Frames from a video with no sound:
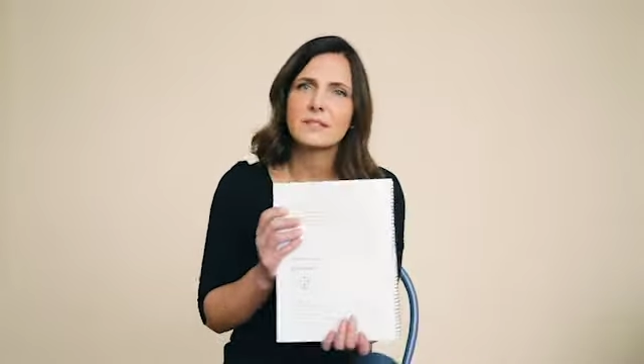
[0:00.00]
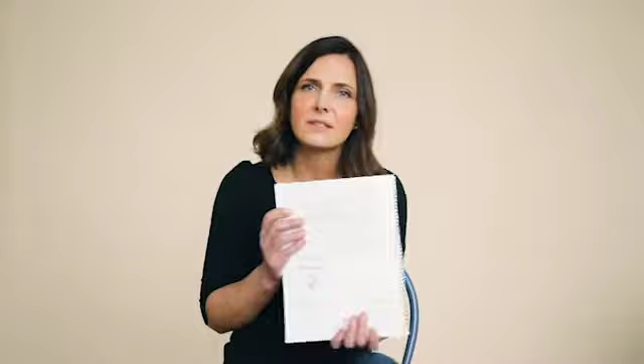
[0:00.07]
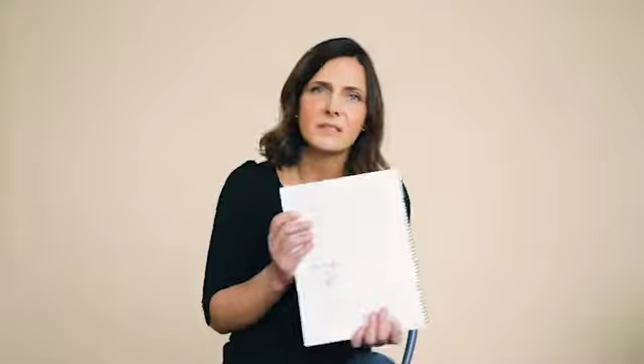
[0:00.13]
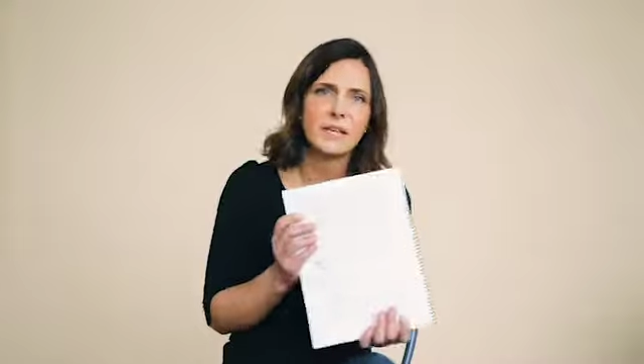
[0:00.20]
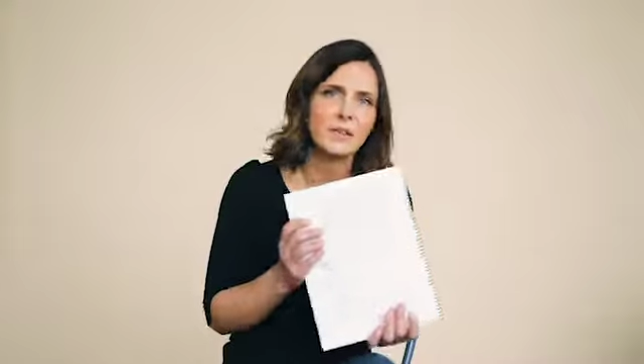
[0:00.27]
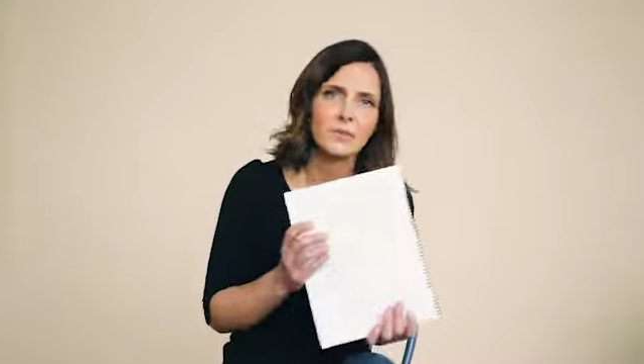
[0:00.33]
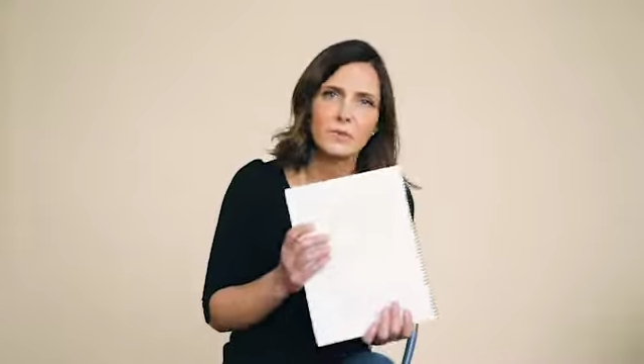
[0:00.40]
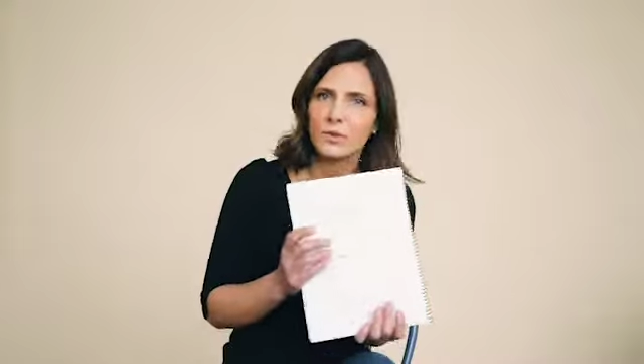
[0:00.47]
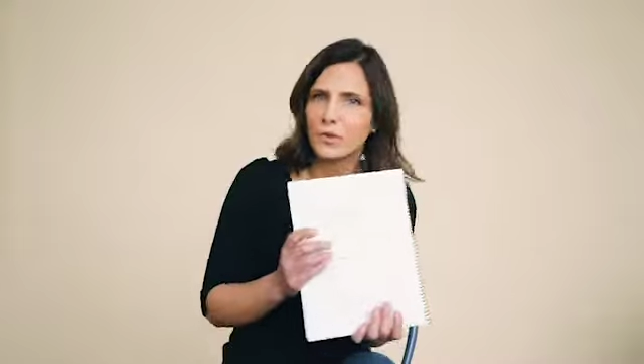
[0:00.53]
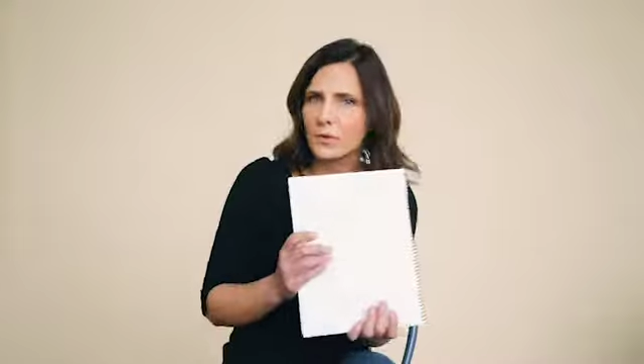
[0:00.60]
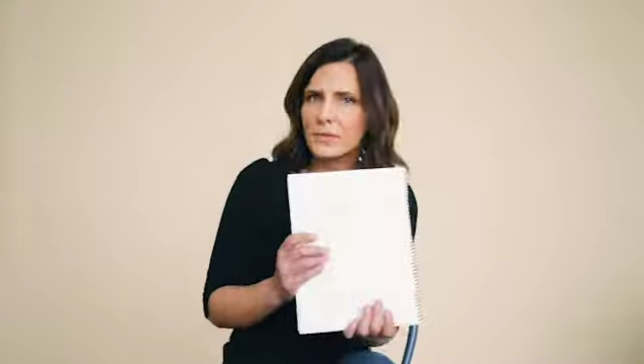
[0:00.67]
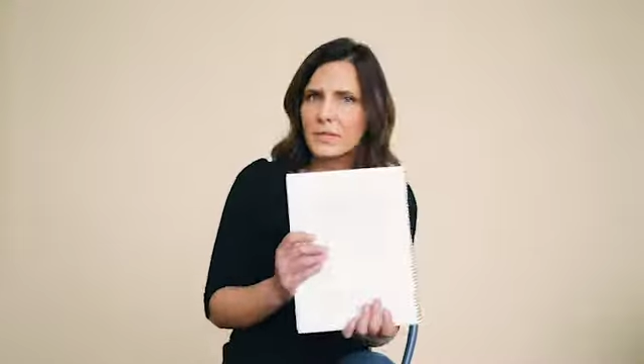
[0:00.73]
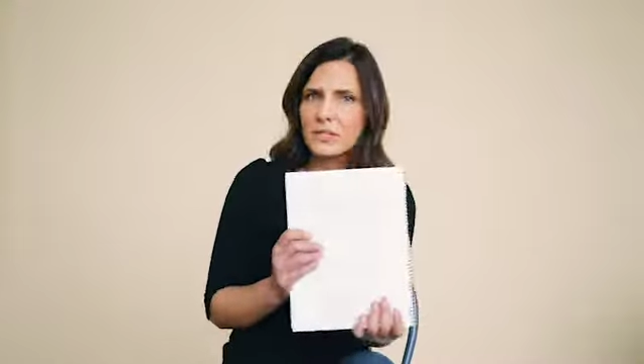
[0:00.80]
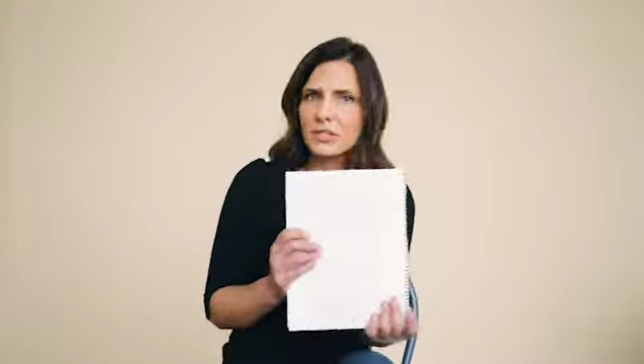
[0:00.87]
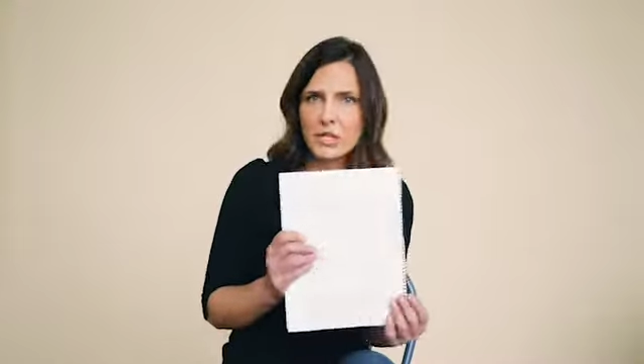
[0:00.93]
standard
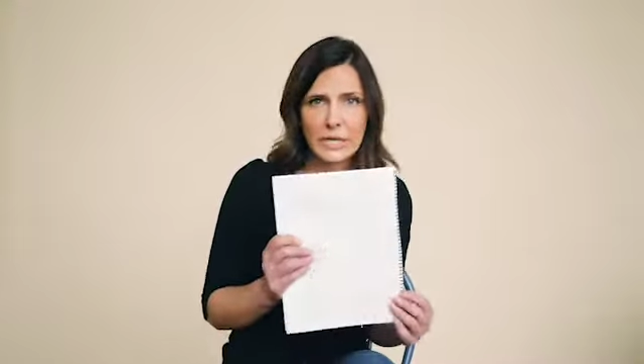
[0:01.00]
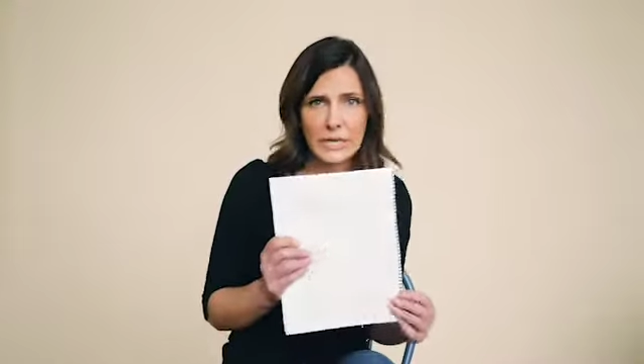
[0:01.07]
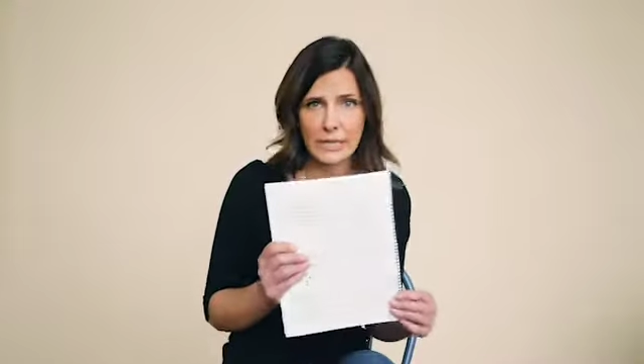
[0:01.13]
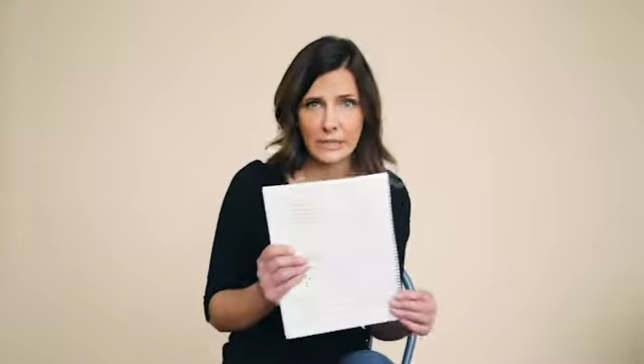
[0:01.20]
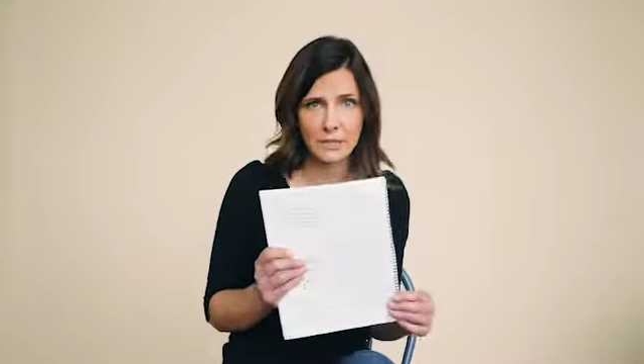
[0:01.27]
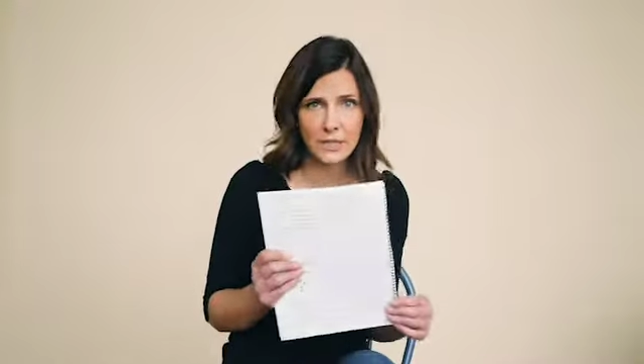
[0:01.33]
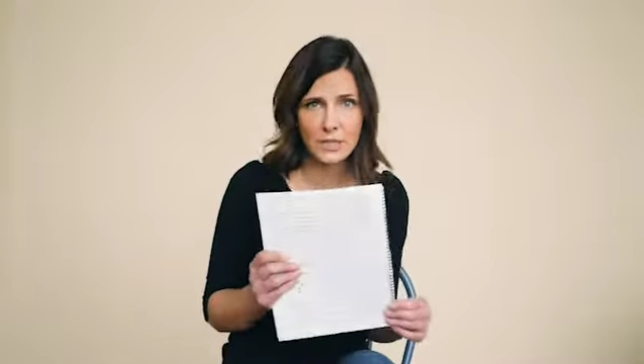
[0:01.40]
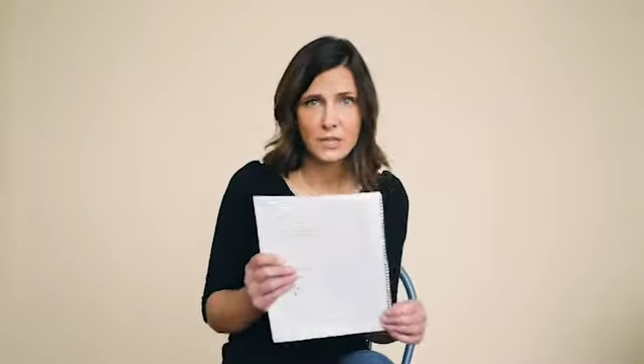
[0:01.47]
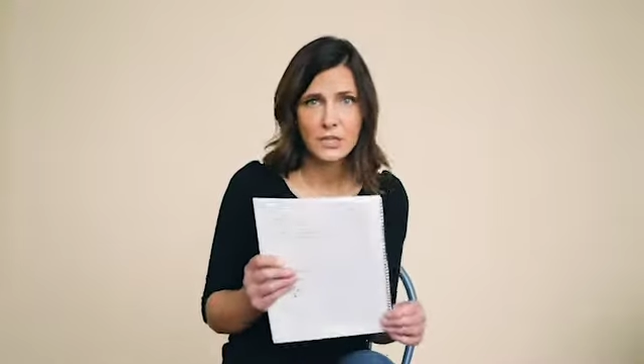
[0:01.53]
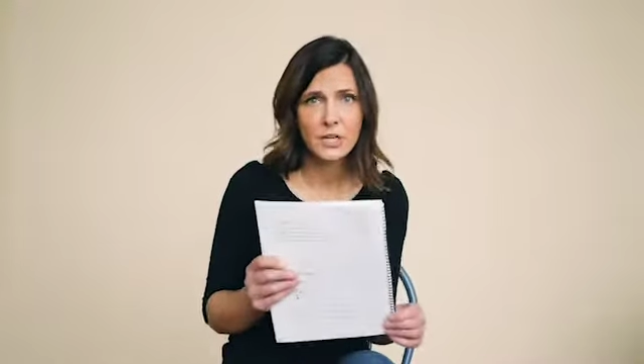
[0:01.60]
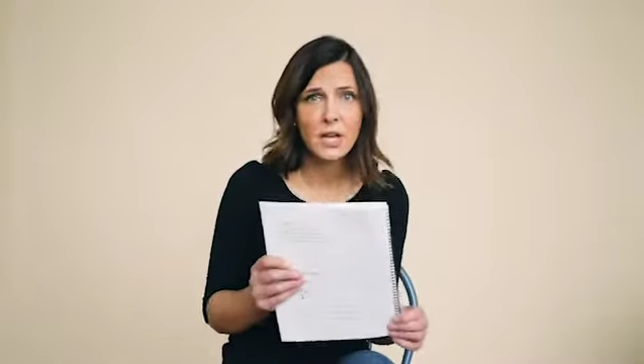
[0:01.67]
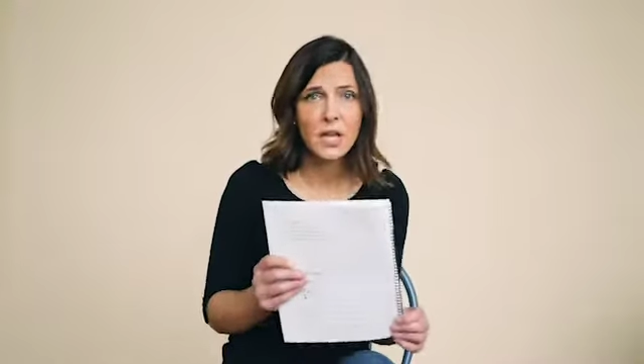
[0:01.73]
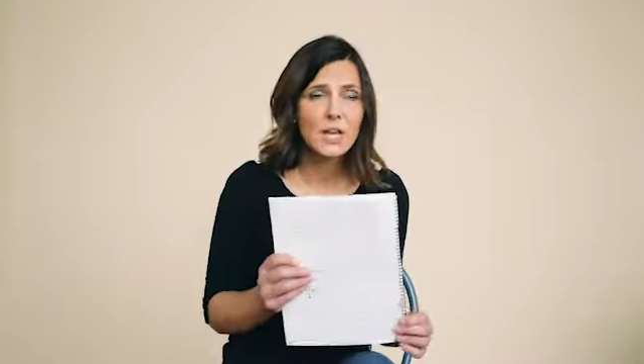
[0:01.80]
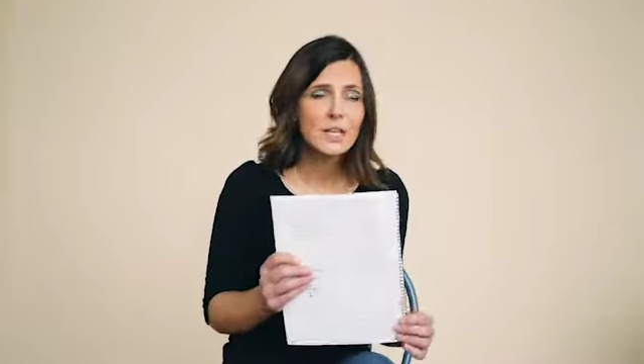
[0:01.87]
usage in English.